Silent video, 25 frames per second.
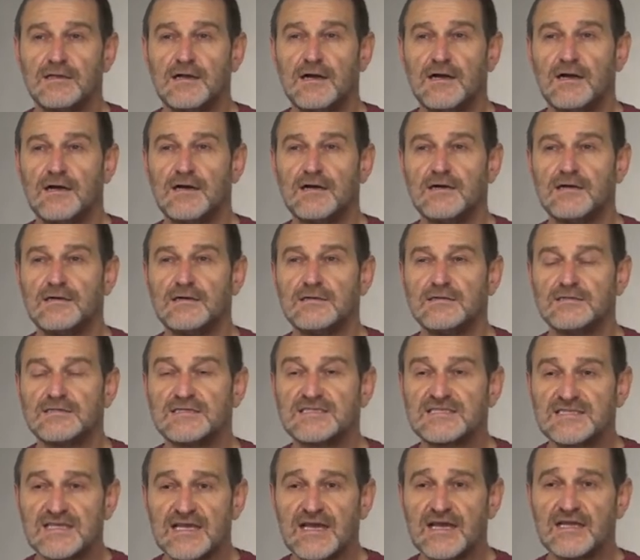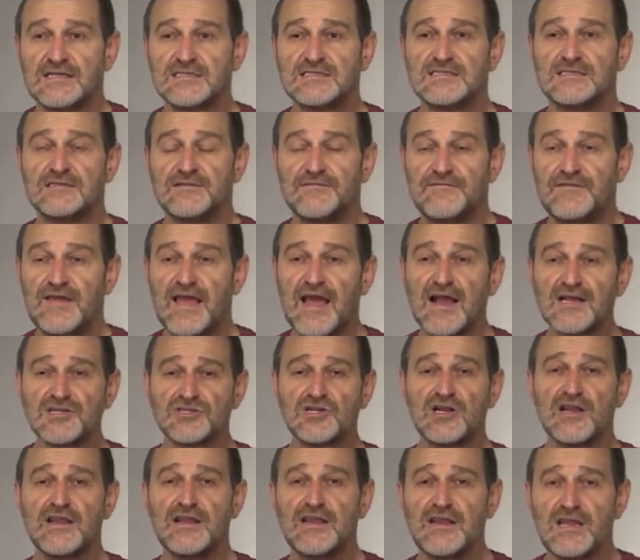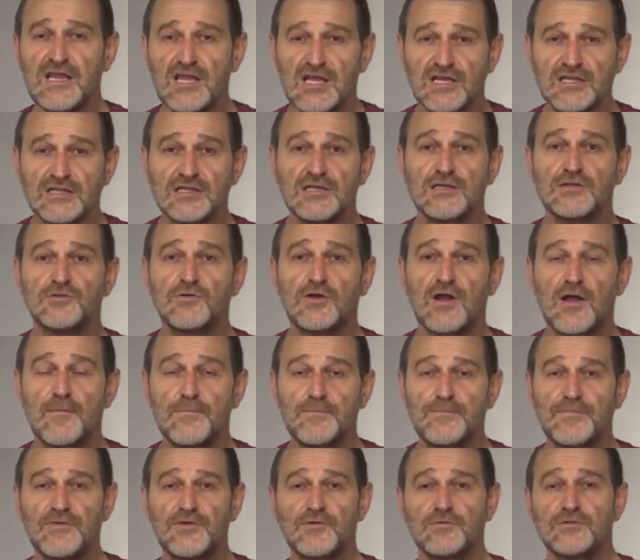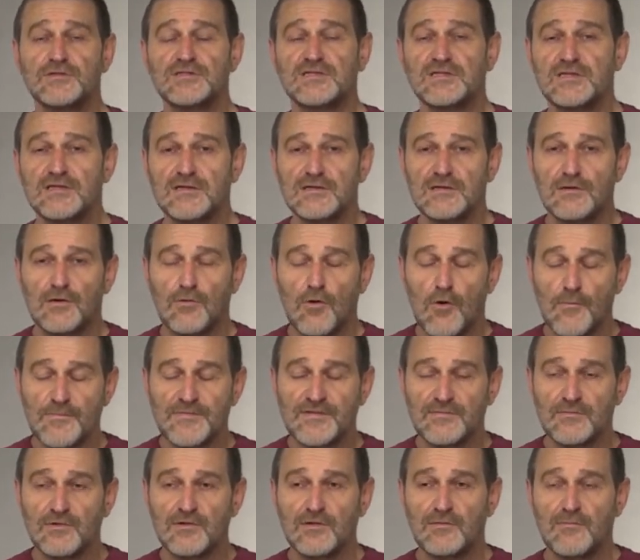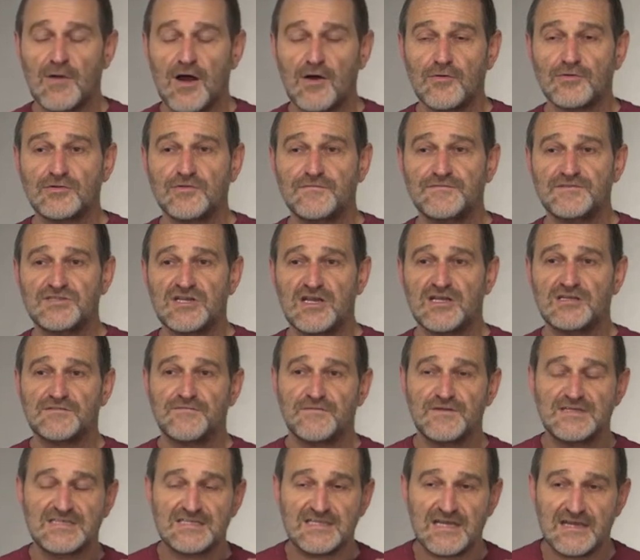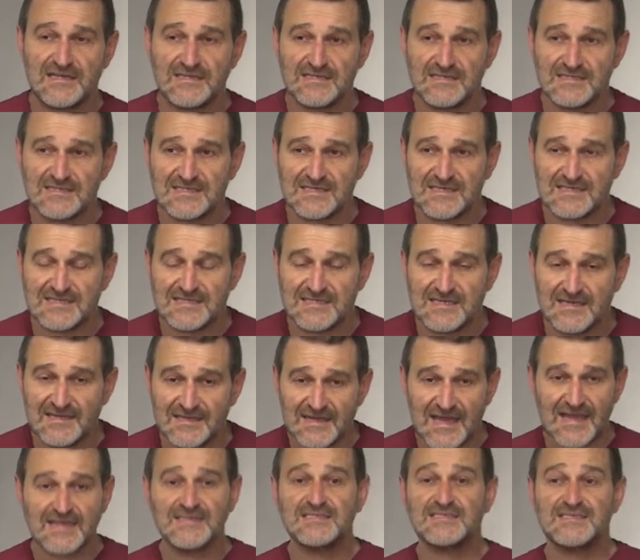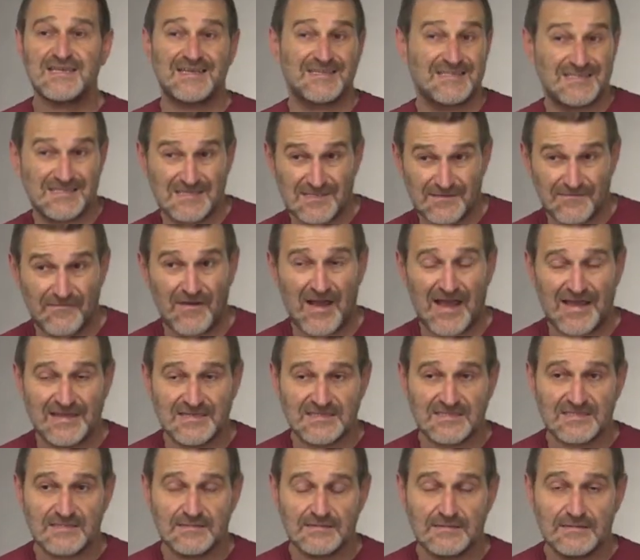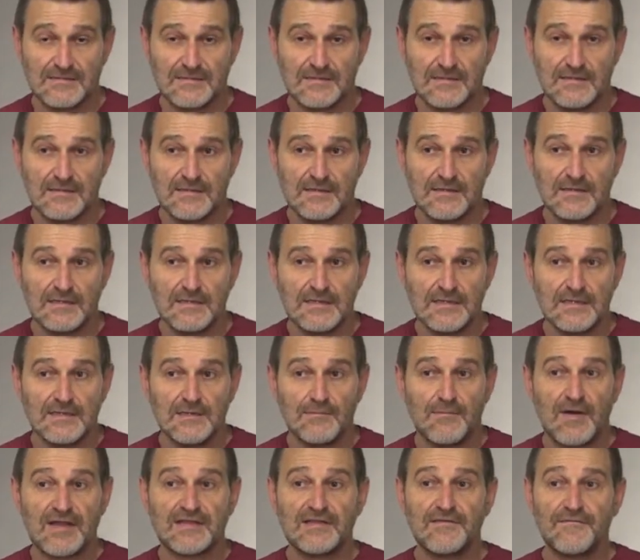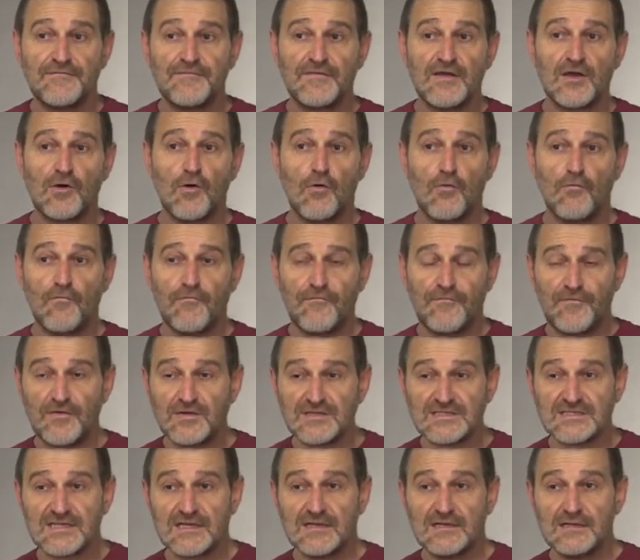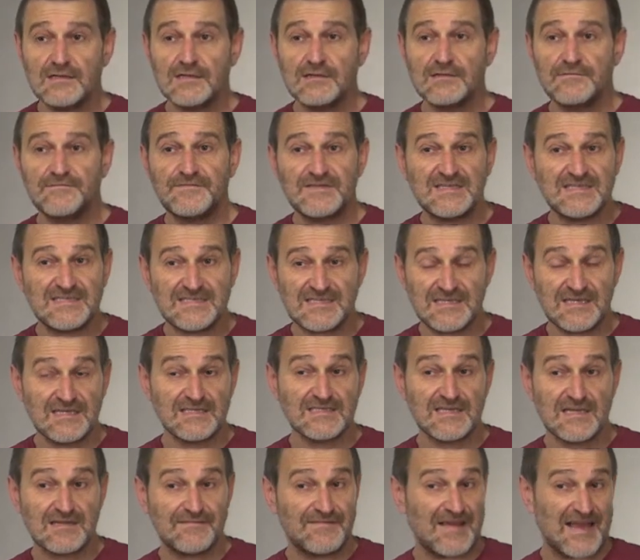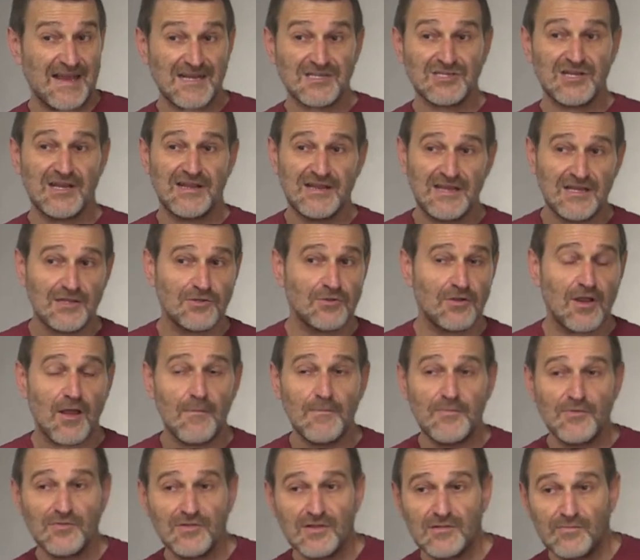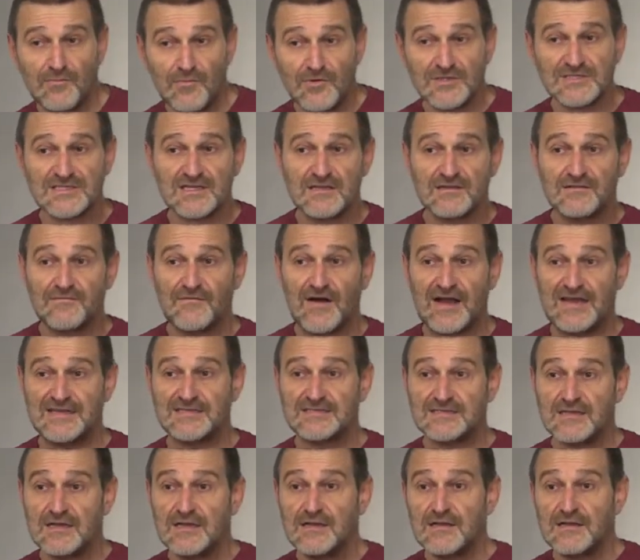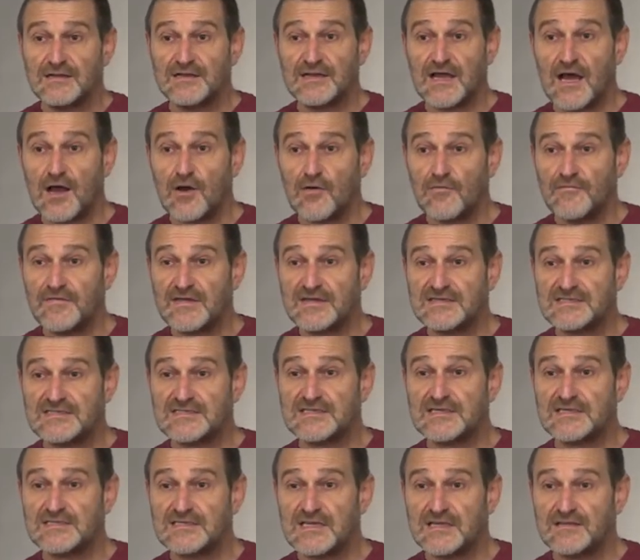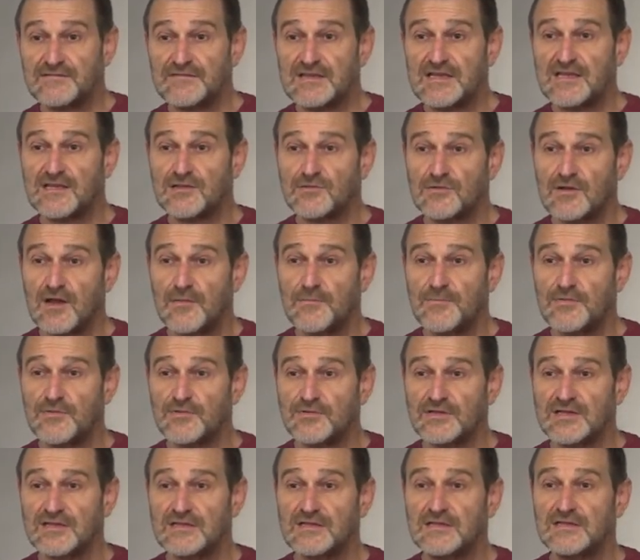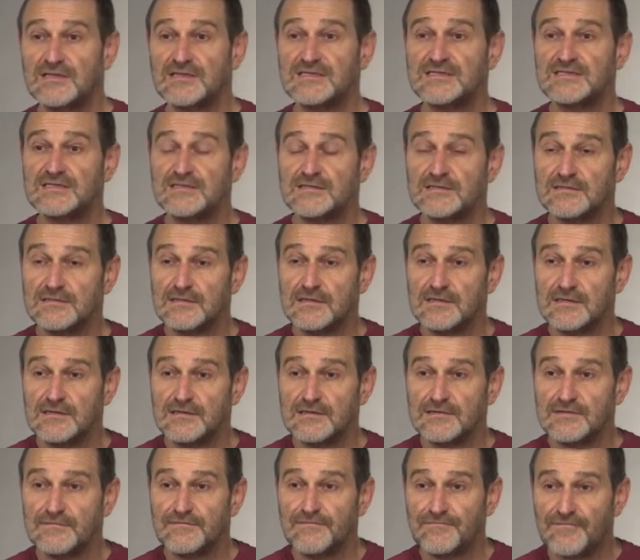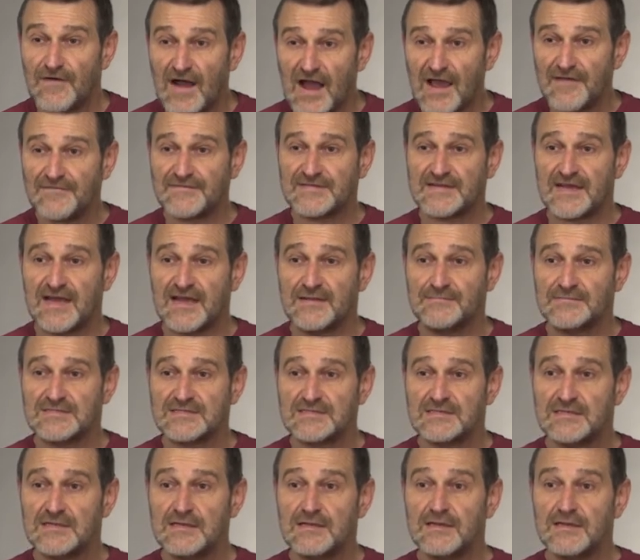uh, cents, we actually need to compute optimal amount of change for 69 cents twice. But if we go further, we see that we actually need to compute it more than twice. Now we see that we need to compute it uh, five times.